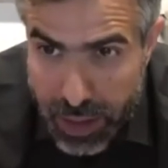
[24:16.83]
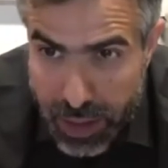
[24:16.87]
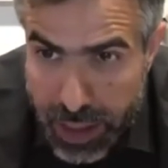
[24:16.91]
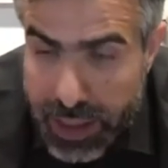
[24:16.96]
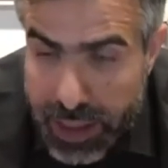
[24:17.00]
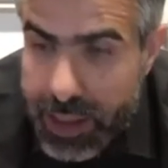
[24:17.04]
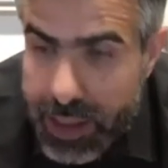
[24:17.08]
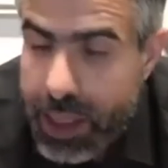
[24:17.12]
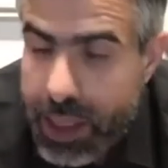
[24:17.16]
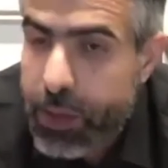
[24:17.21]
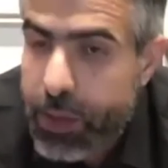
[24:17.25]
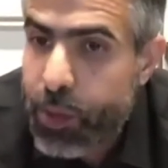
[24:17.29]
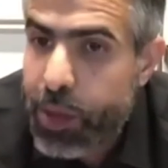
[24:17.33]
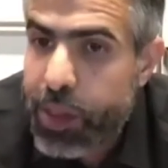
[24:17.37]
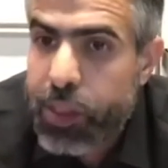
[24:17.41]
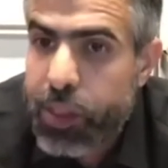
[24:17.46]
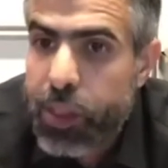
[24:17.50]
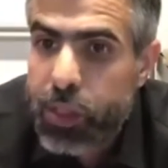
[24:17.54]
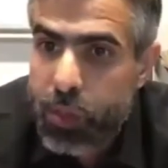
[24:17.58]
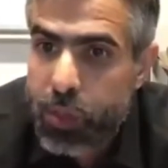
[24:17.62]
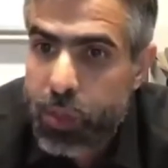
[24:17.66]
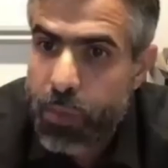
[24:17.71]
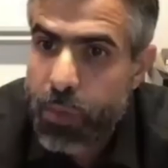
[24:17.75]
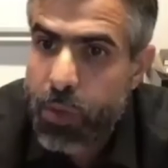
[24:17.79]
It was a
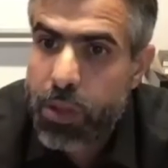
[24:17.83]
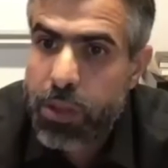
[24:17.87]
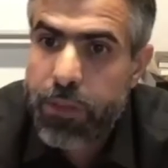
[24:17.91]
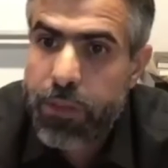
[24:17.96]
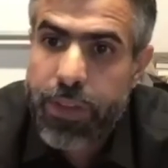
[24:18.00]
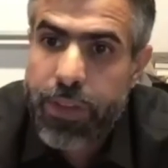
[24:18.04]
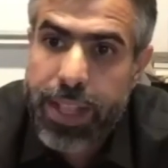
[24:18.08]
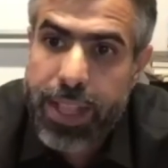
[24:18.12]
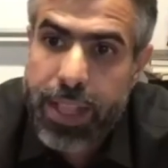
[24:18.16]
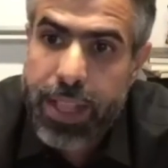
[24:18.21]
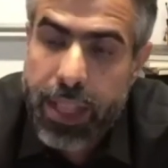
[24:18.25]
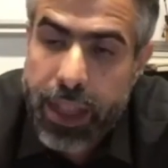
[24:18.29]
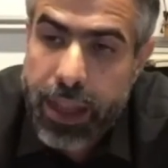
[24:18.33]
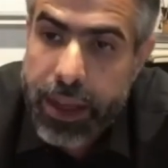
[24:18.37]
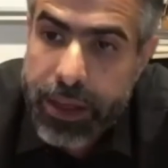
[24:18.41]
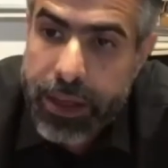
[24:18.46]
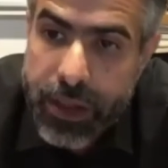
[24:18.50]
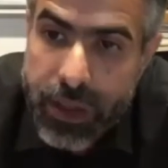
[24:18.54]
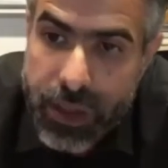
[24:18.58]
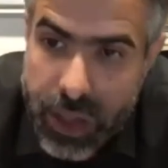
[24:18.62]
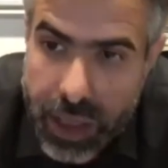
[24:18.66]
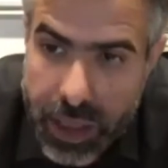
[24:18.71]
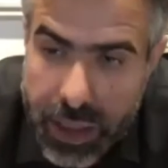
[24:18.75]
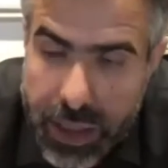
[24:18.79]
small villa
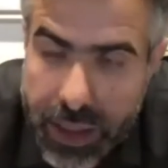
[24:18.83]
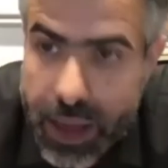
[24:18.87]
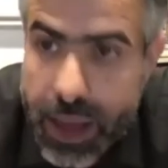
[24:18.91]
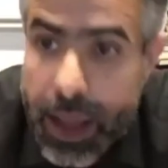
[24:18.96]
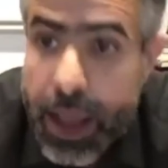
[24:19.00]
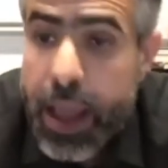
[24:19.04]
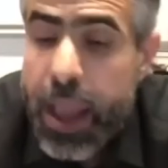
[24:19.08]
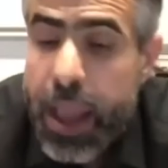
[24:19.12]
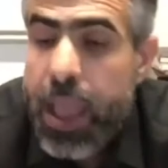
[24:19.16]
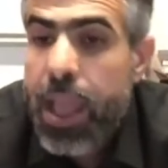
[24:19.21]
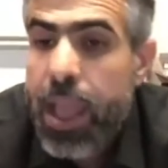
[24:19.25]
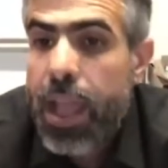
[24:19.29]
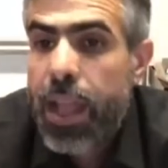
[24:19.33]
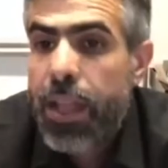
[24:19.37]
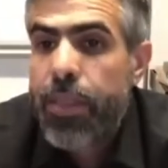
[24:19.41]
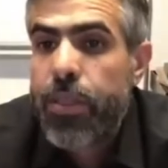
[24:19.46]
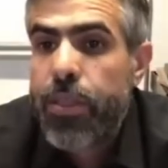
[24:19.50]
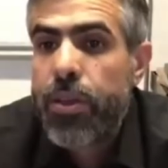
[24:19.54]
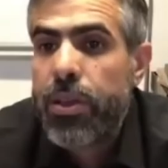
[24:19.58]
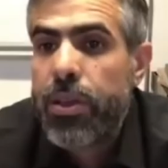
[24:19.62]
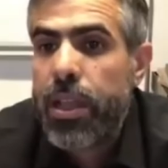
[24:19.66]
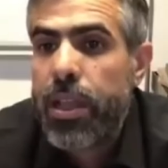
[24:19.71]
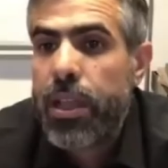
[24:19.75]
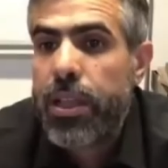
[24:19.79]
in Jeddah, and
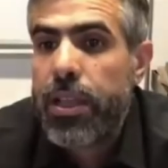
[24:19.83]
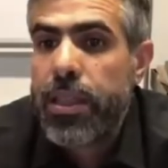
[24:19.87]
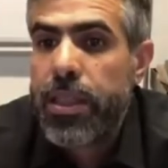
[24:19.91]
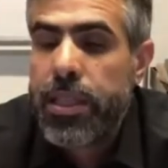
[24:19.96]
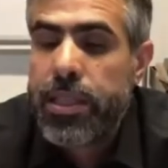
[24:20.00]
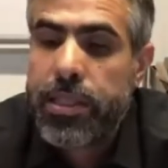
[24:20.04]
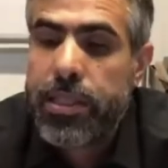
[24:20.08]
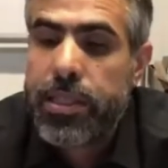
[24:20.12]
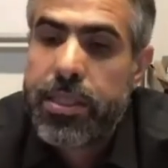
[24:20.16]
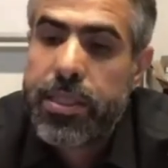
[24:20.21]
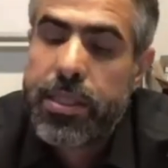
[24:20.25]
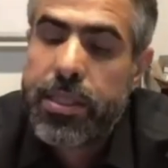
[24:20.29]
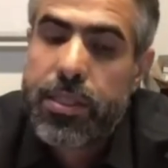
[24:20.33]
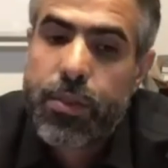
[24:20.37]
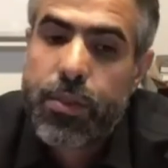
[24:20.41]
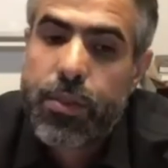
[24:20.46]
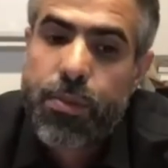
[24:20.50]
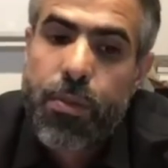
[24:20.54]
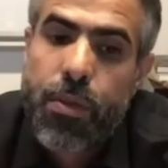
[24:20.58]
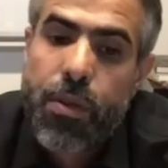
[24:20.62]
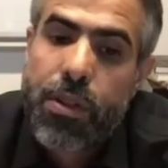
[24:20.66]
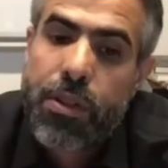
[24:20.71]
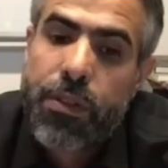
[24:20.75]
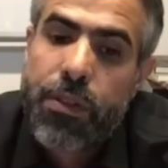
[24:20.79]
this
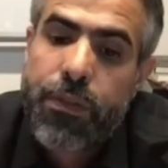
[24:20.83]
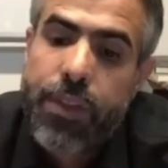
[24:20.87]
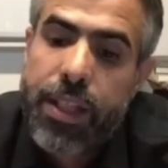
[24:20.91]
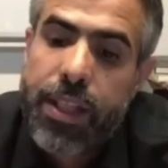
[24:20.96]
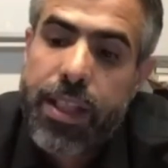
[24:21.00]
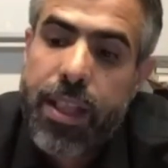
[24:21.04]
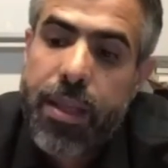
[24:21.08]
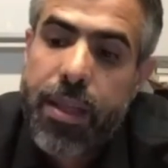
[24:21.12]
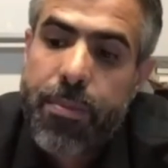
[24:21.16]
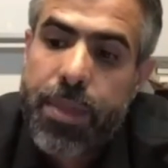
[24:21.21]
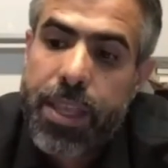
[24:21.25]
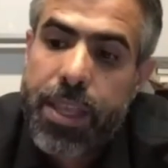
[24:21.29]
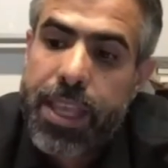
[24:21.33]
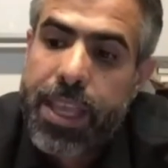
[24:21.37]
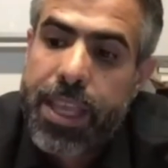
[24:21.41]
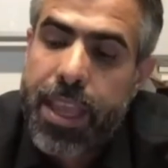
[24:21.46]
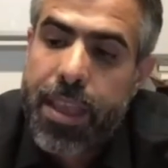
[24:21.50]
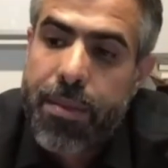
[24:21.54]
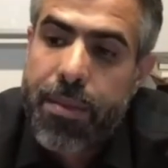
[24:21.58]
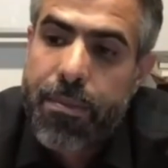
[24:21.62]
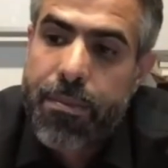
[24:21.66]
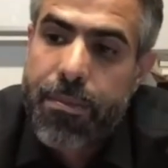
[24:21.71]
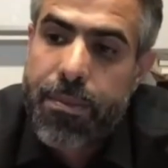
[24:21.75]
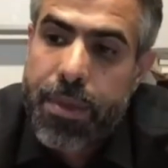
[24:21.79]
small villa
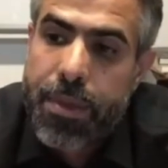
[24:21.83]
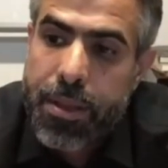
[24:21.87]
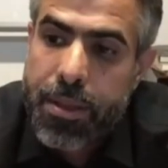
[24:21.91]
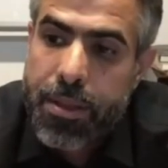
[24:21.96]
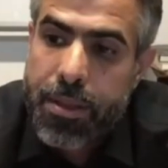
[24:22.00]
became